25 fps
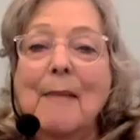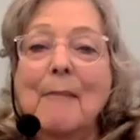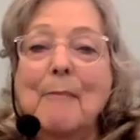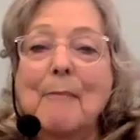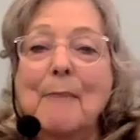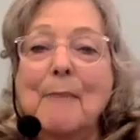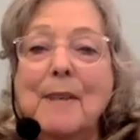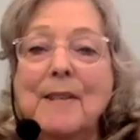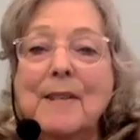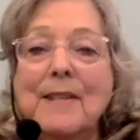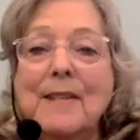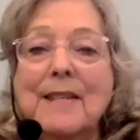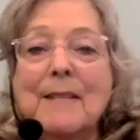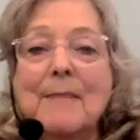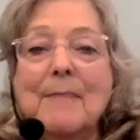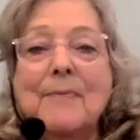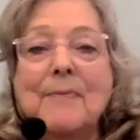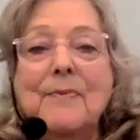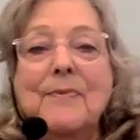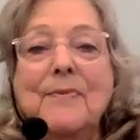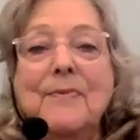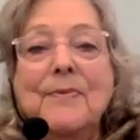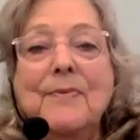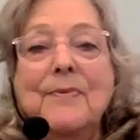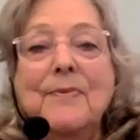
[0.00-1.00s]
But
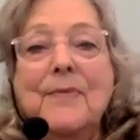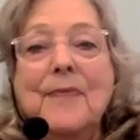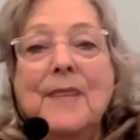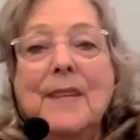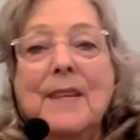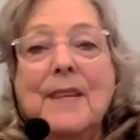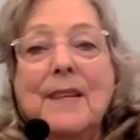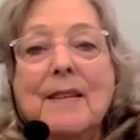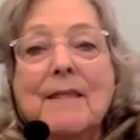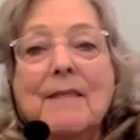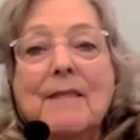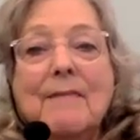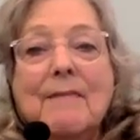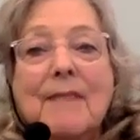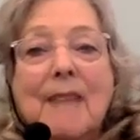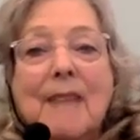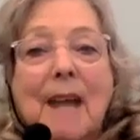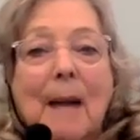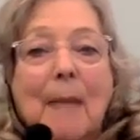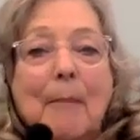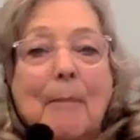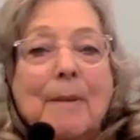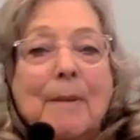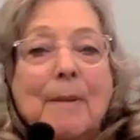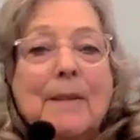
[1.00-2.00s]
something
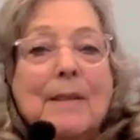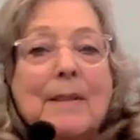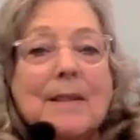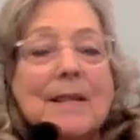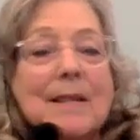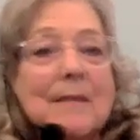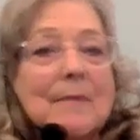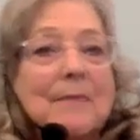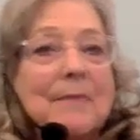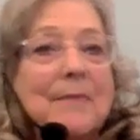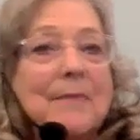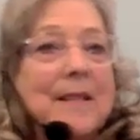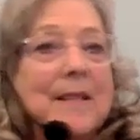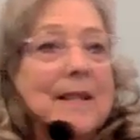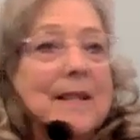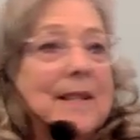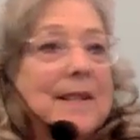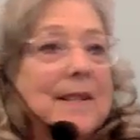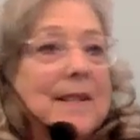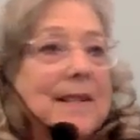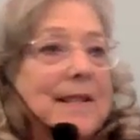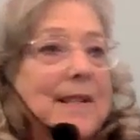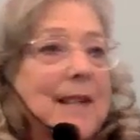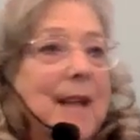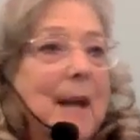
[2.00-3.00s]
happened,
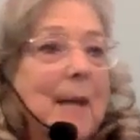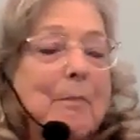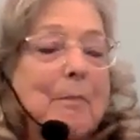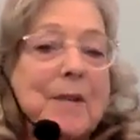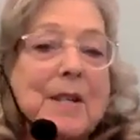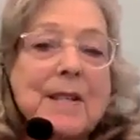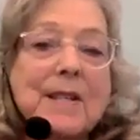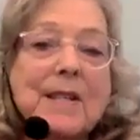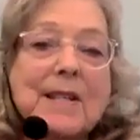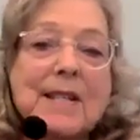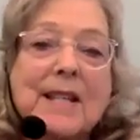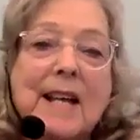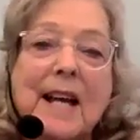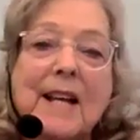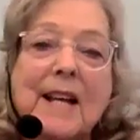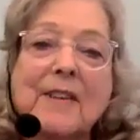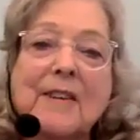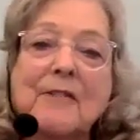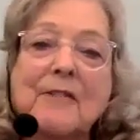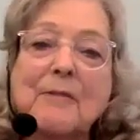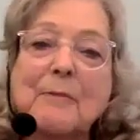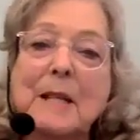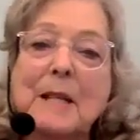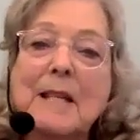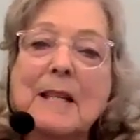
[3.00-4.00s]
something stopped
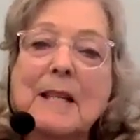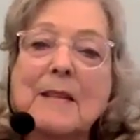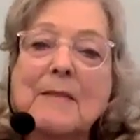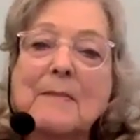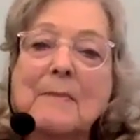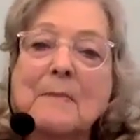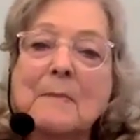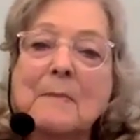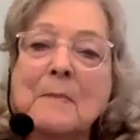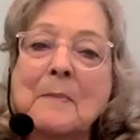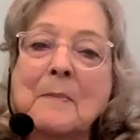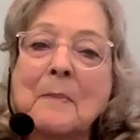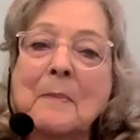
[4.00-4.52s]
inside of me, and